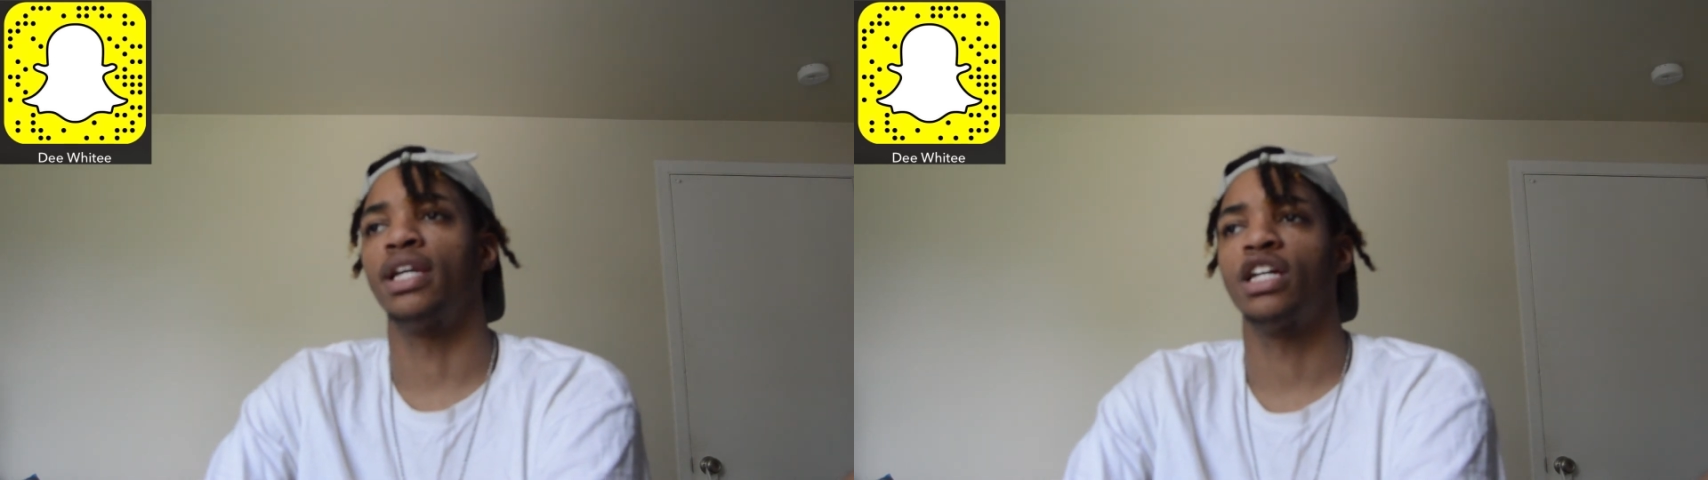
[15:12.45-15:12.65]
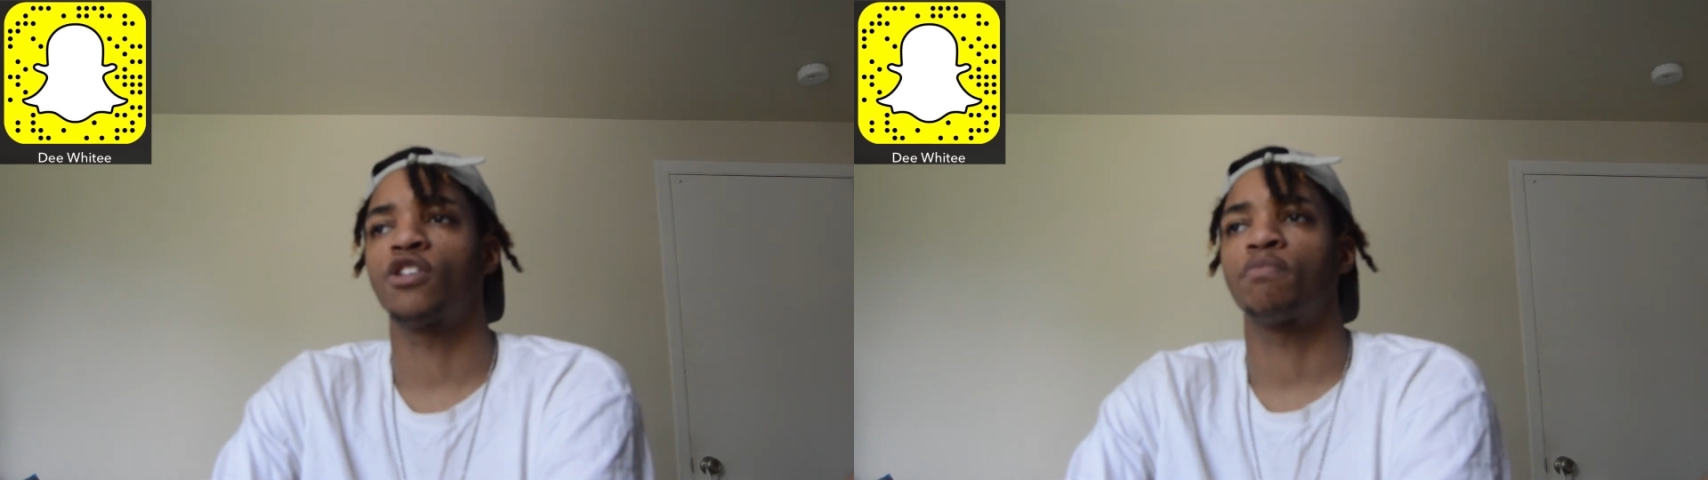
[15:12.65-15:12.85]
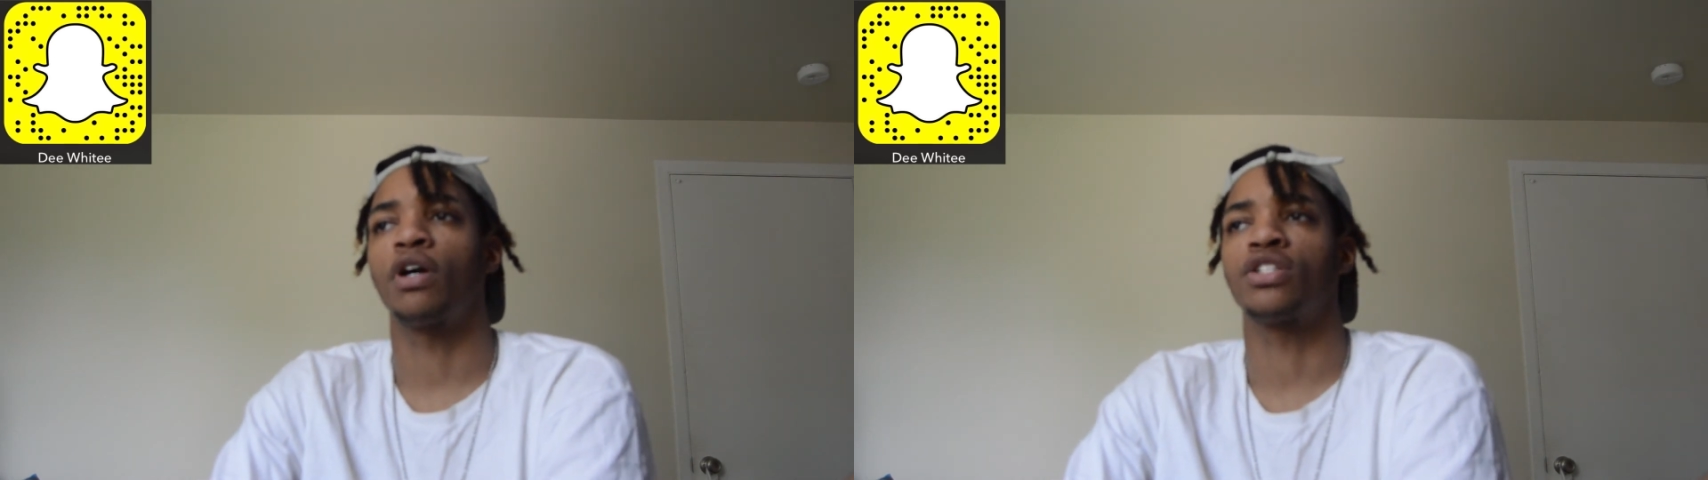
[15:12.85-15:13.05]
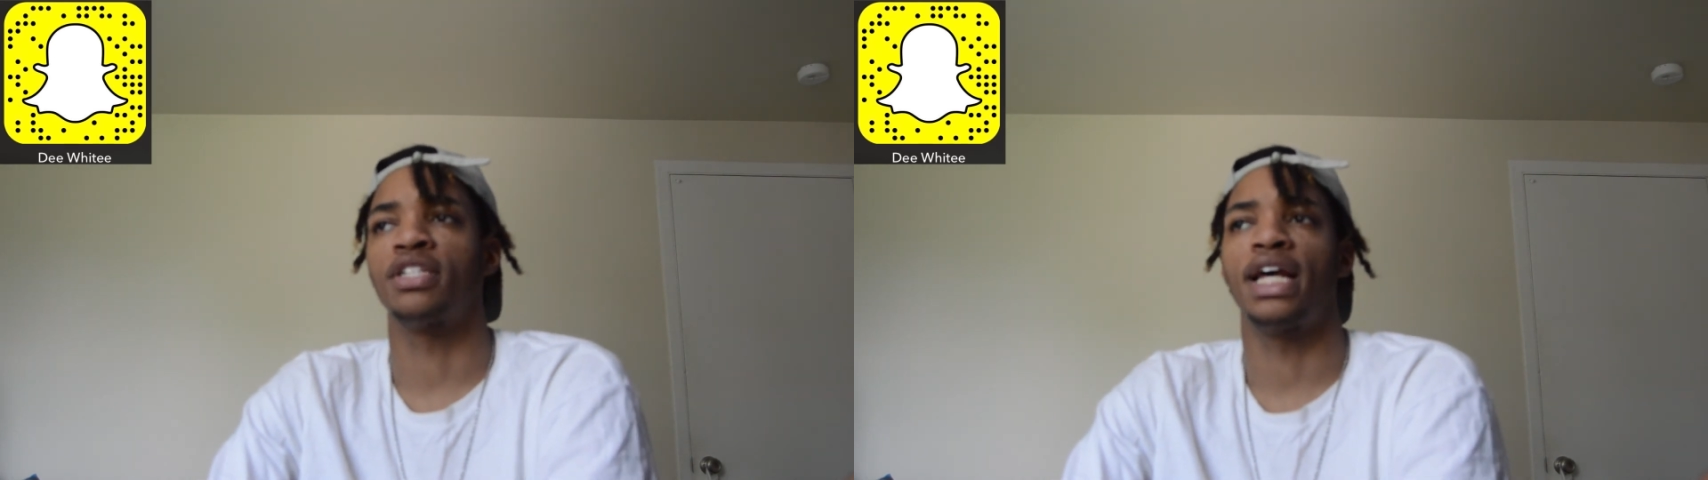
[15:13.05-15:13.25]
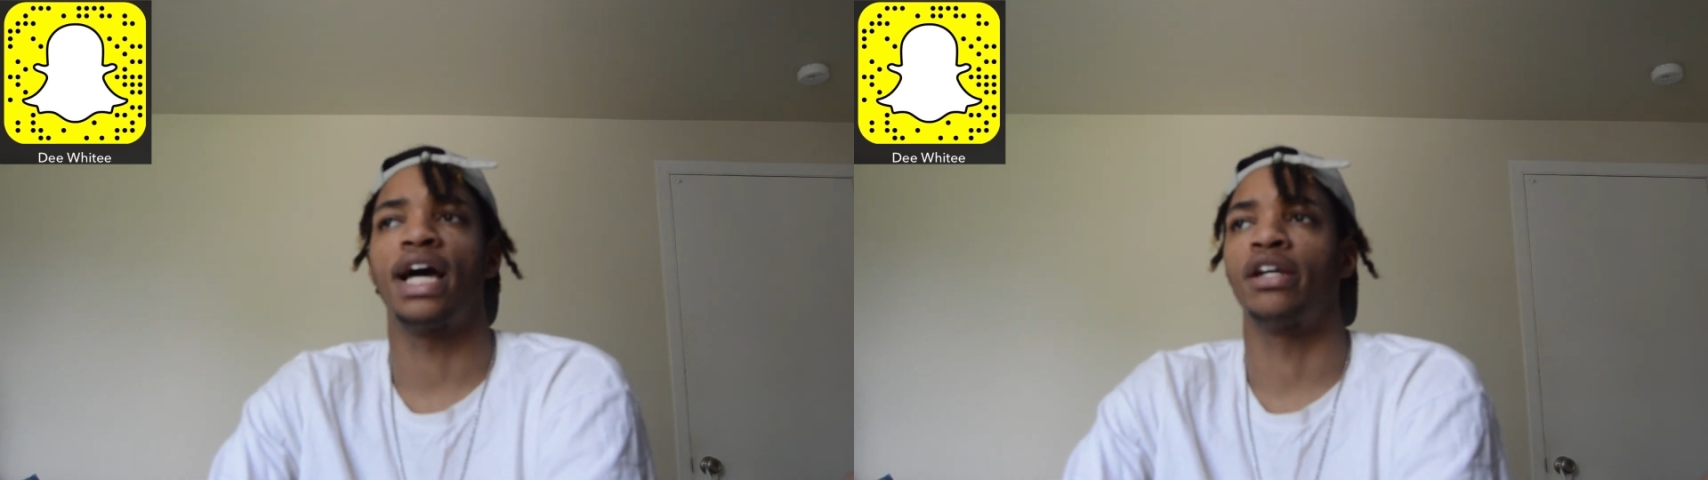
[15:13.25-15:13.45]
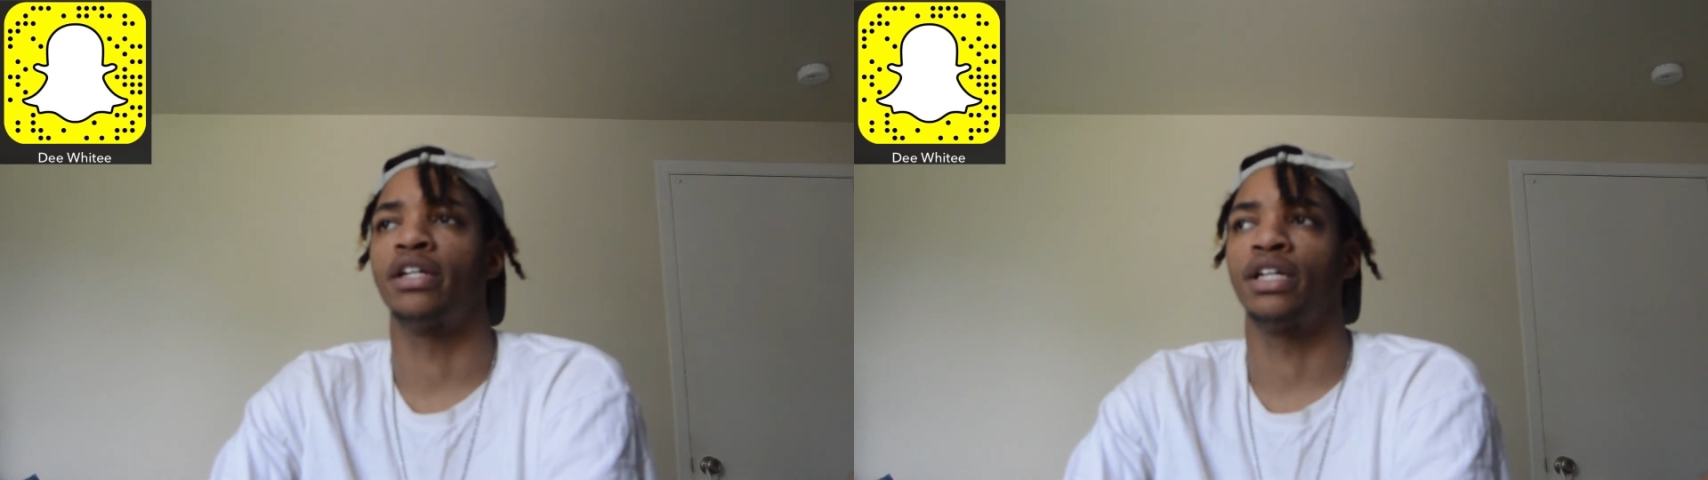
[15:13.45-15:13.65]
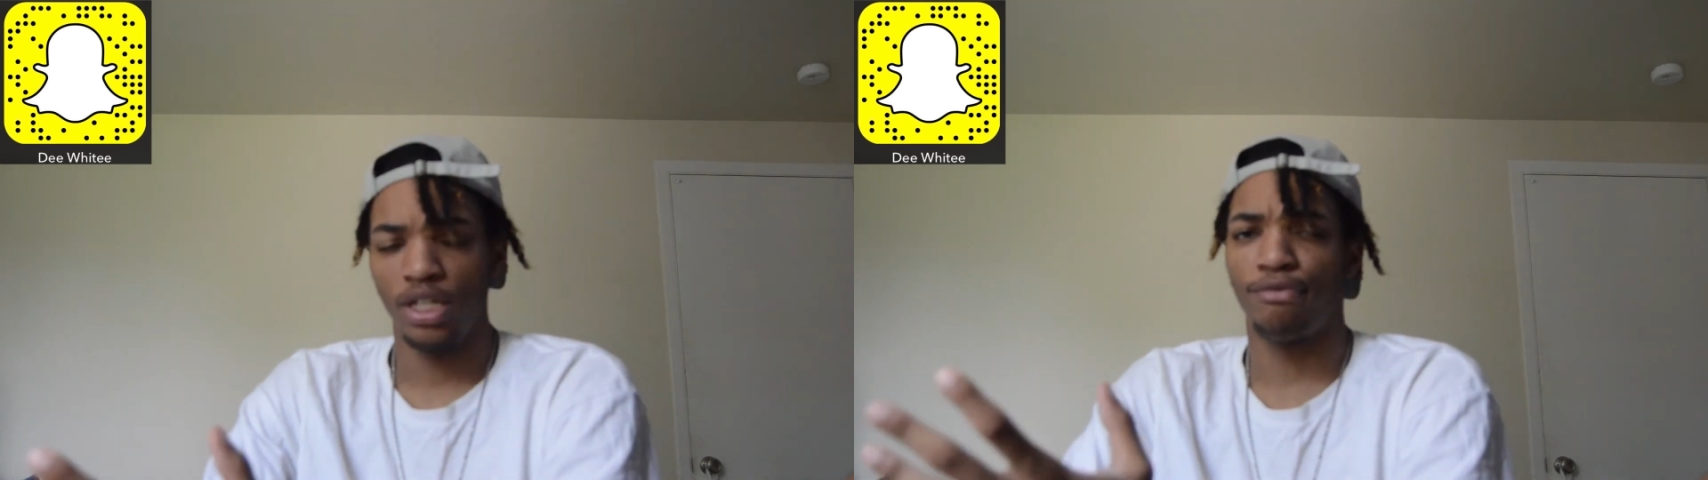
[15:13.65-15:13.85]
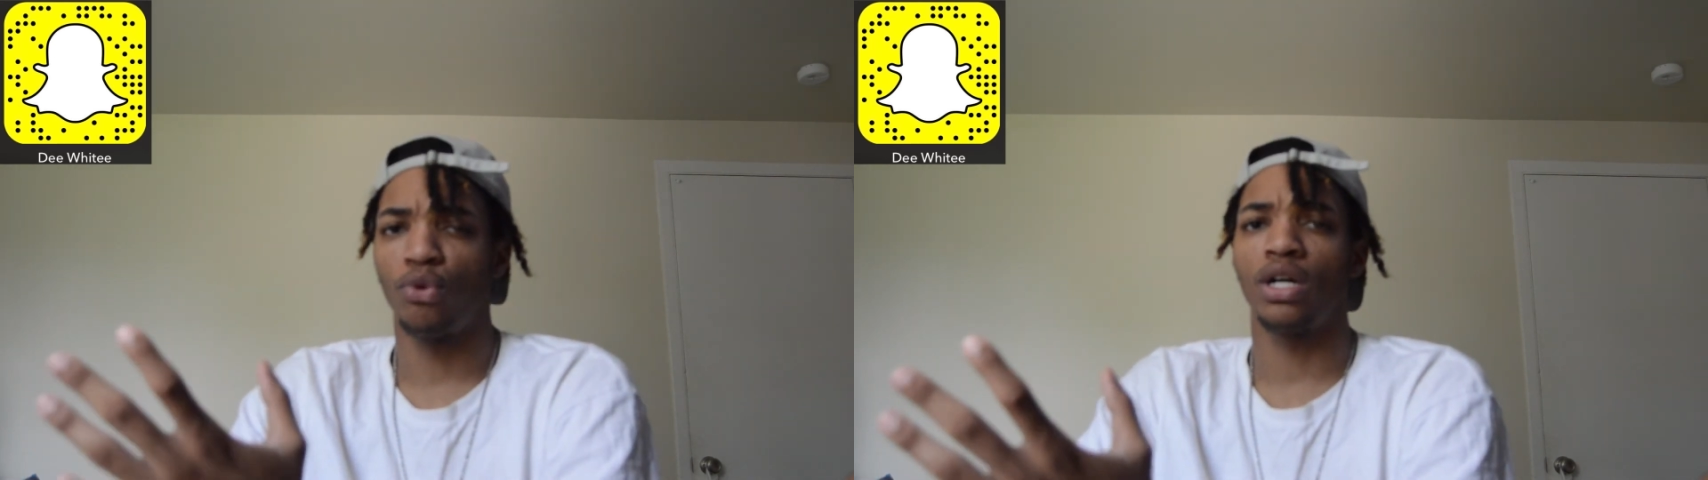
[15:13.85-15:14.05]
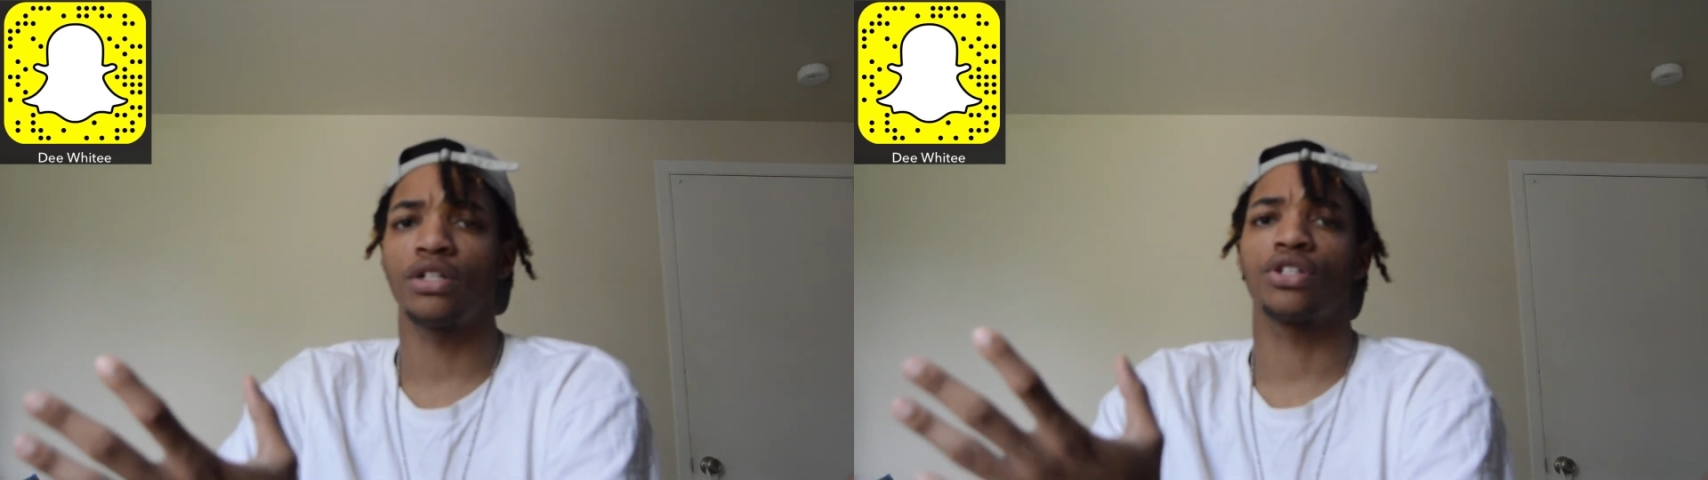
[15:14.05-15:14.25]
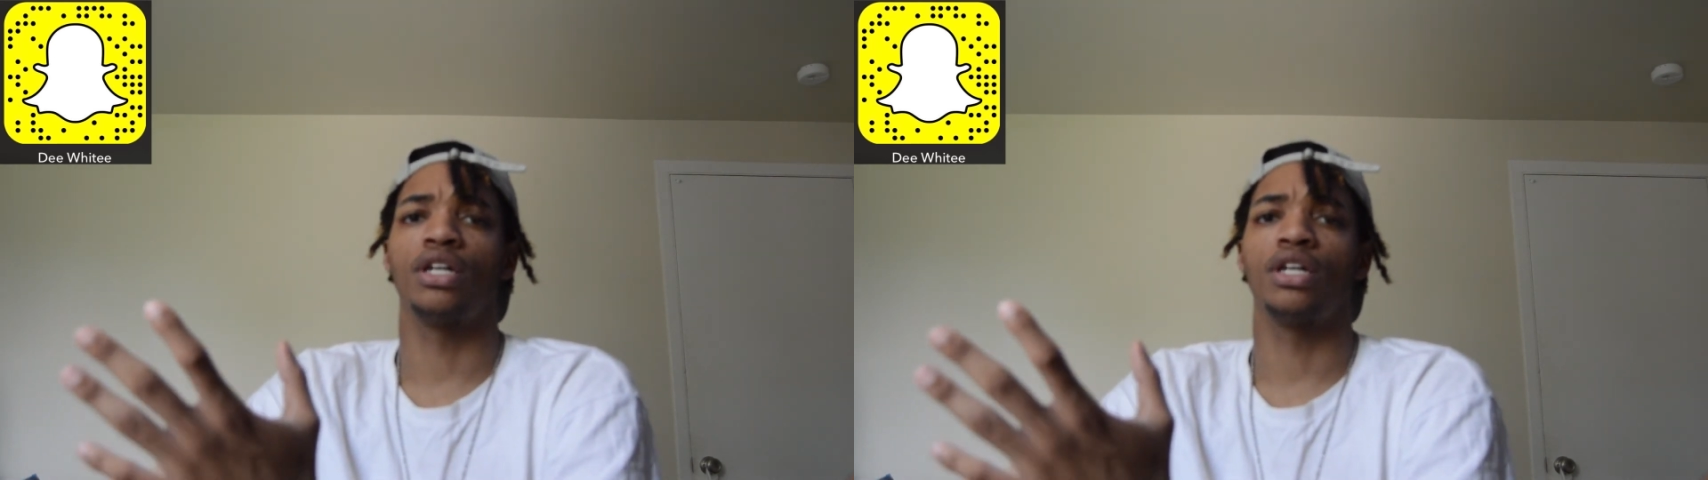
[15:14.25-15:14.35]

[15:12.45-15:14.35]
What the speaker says: and his personality, if you